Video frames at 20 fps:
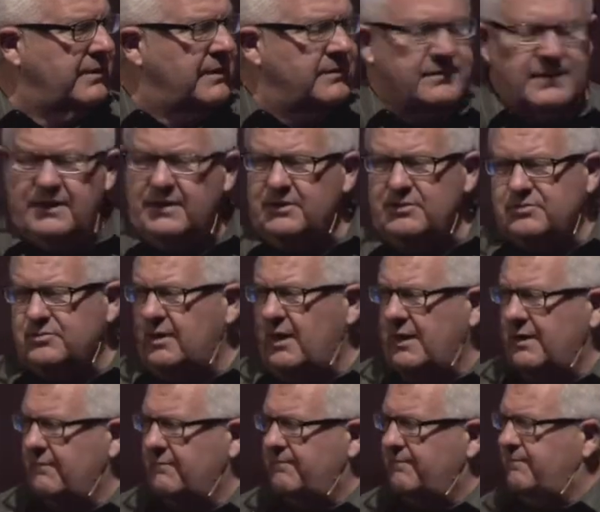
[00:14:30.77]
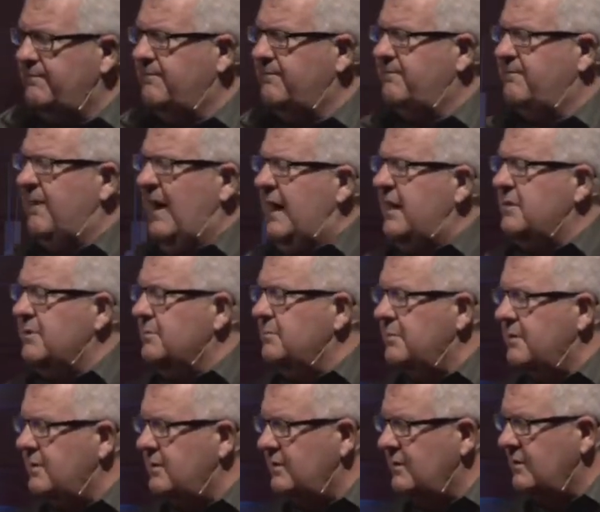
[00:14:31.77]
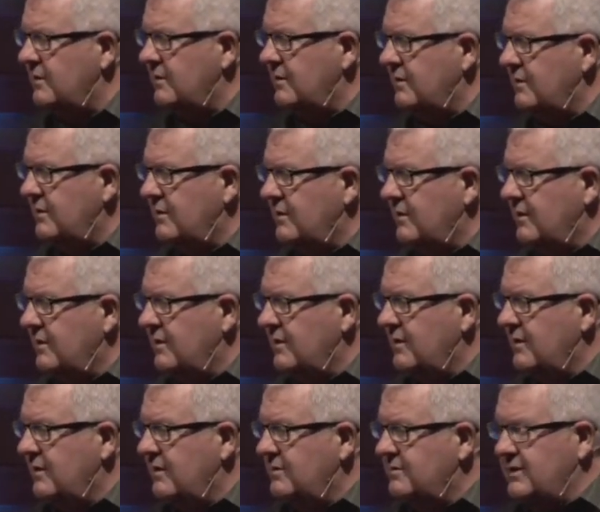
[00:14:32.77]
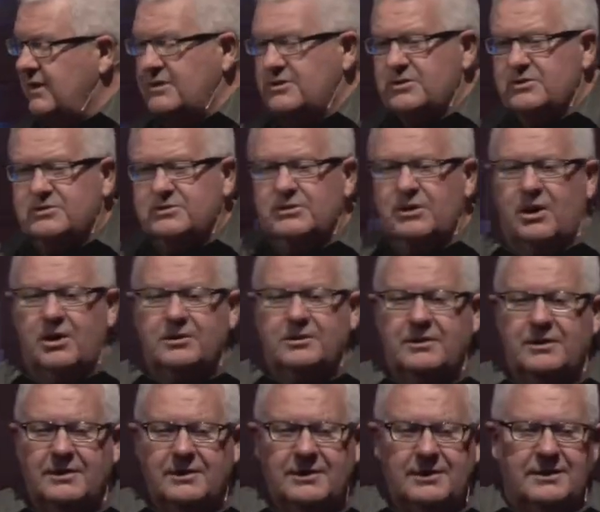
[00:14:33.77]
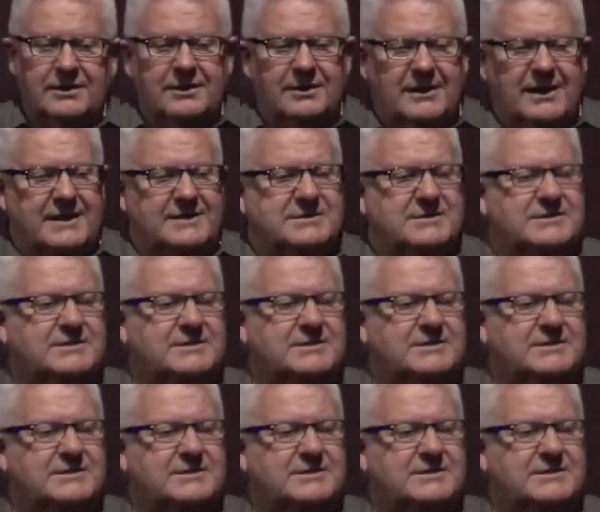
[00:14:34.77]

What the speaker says: They didn't try to fight them. They just thought, let's